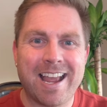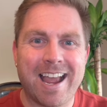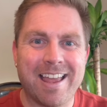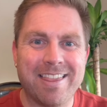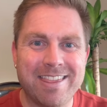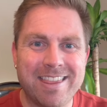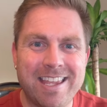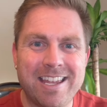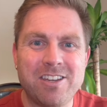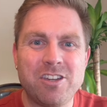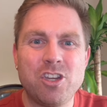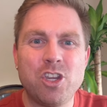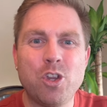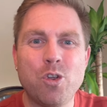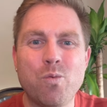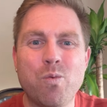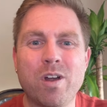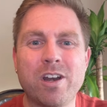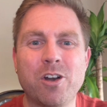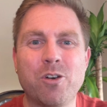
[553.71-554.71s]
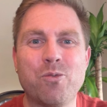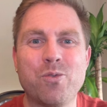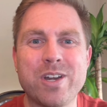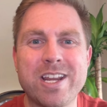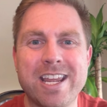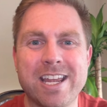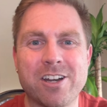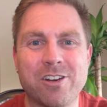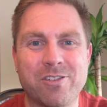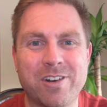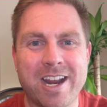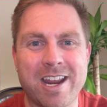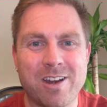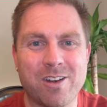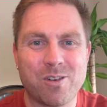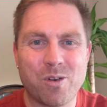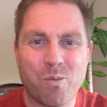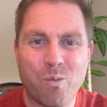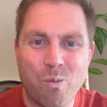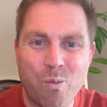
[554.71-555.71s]
And then you want to reiterate,
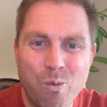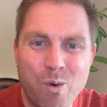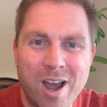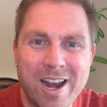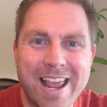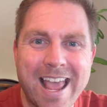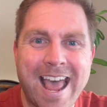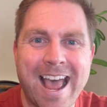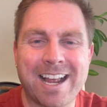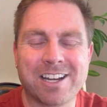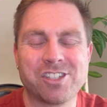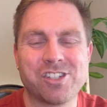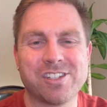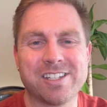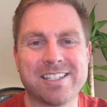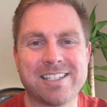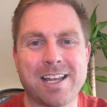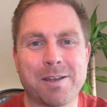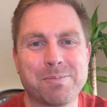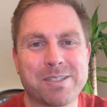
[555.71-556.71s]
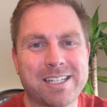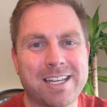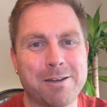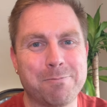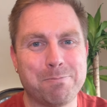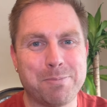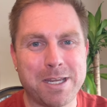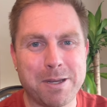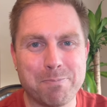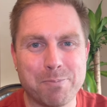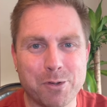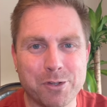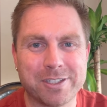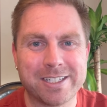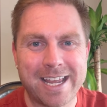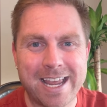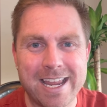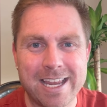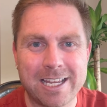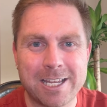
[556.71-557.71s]
what action steps can people
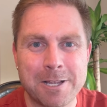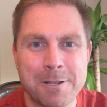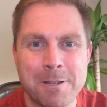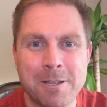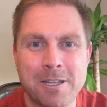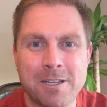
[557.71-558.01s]
take?